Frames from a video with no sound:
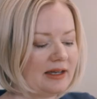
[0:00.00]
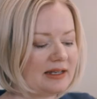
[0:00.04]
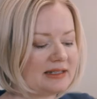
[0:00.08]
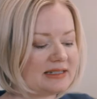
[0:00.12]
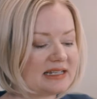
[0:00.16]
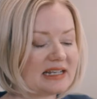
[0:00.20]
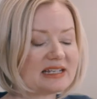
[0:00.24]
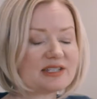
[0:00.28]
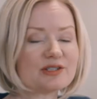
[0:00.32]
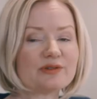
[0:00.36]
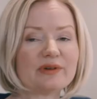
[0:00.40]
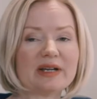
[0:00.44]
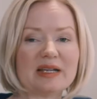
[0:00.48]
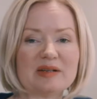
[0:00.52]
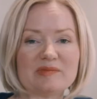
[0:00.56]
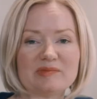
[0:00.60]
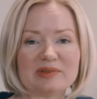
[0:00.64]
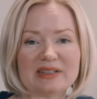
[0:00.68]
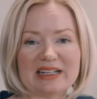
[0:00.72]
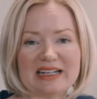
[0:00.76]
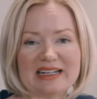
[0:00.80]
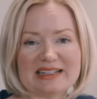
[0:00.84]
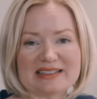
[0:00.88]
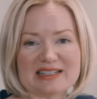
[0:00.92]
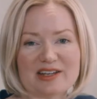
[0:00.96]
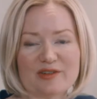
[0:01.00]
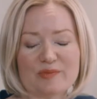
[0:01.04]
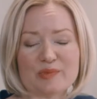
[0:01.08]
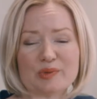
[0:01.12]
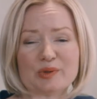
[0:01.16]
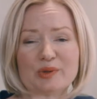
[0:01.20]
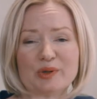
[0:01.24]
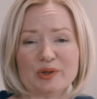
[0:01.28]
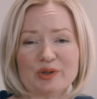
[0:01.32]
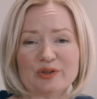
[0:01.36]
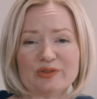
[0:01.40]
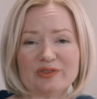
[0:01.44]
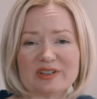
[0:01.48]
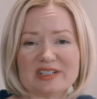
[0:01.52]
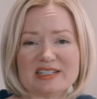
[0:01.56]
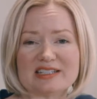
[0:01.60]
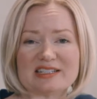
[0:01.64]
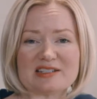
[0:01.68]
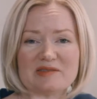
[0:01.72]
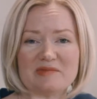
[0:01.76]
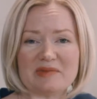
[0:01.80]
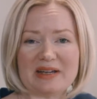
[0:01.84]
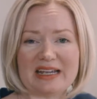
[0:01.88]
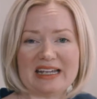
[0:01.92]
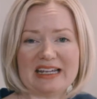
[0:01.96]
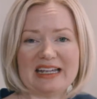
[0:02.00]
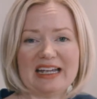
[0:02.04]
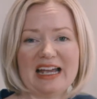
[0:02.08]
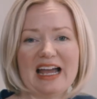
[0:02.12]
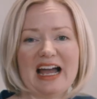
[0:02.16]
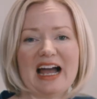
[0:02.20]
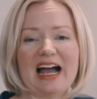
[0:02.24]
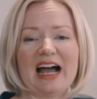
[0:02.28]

Dental implants have proven to be